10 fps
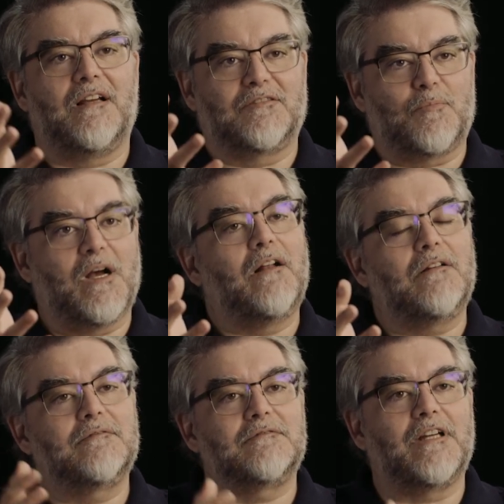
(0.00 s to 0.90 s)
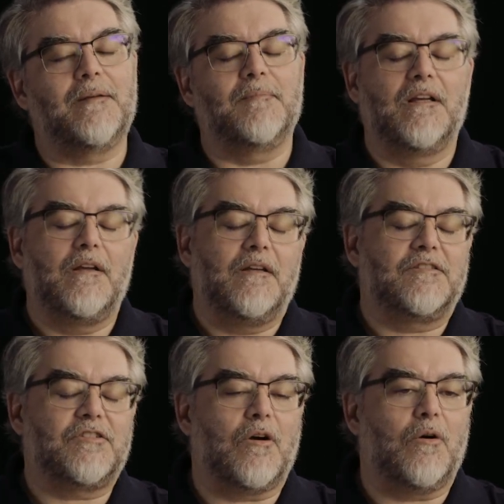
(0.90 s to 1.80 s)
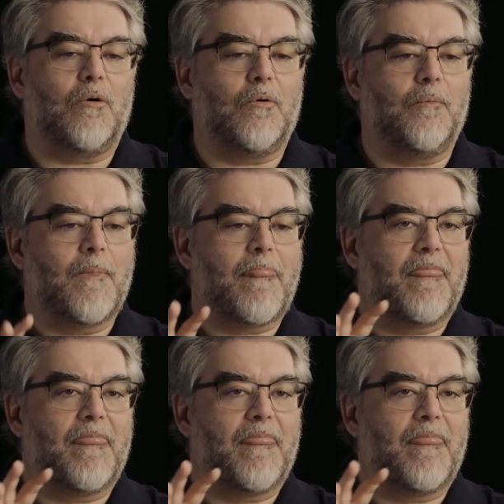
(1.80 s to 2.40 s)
as well, right? So